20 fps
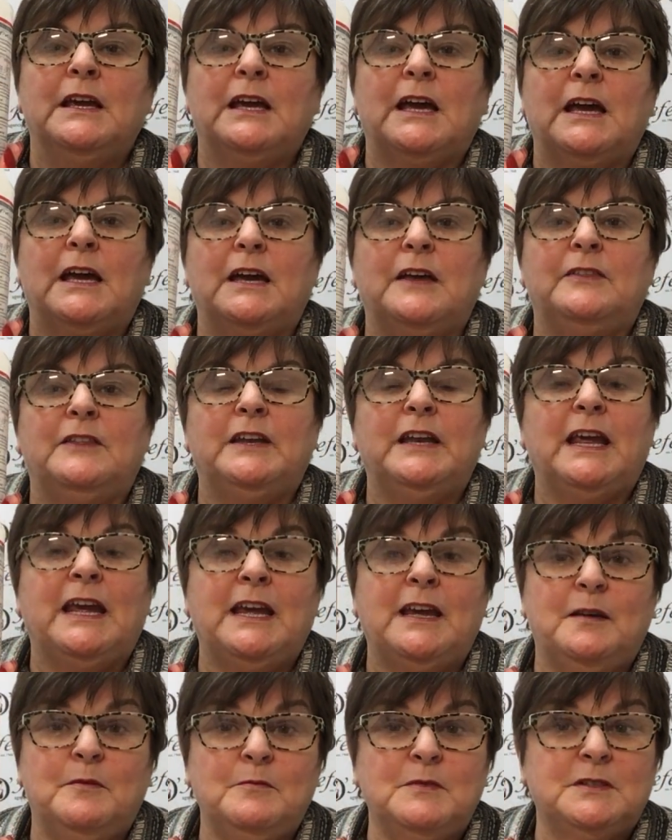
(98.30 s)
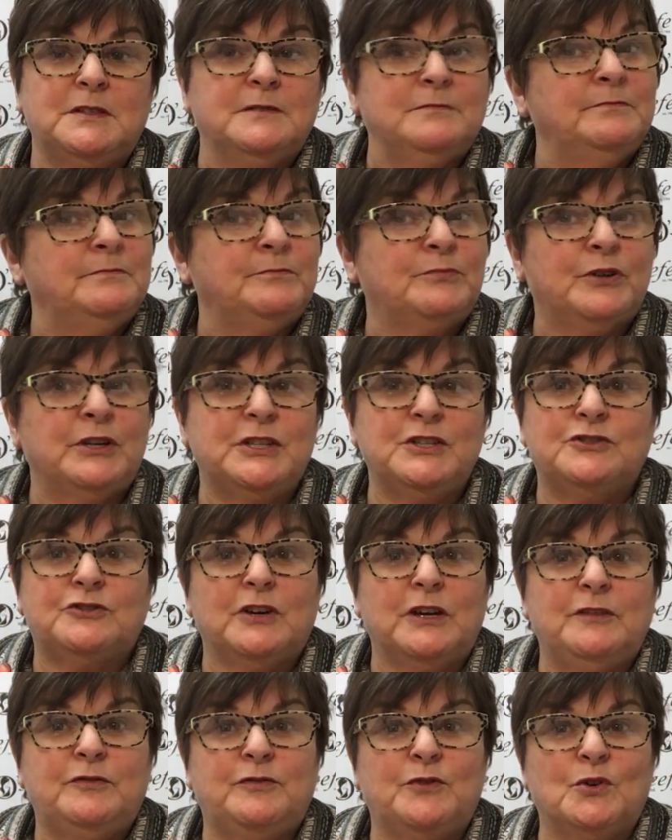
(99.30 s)
The name's pretty
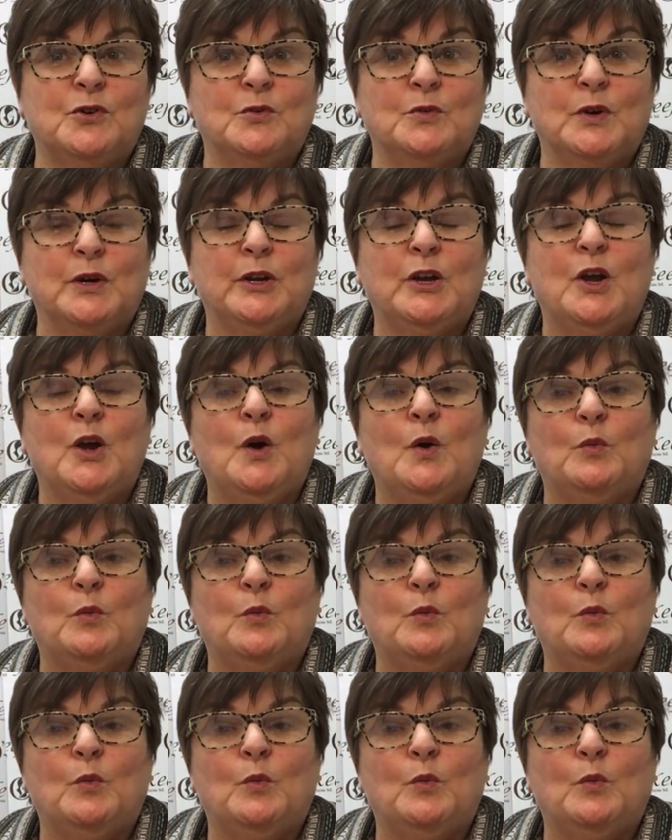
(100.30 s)
straightforward.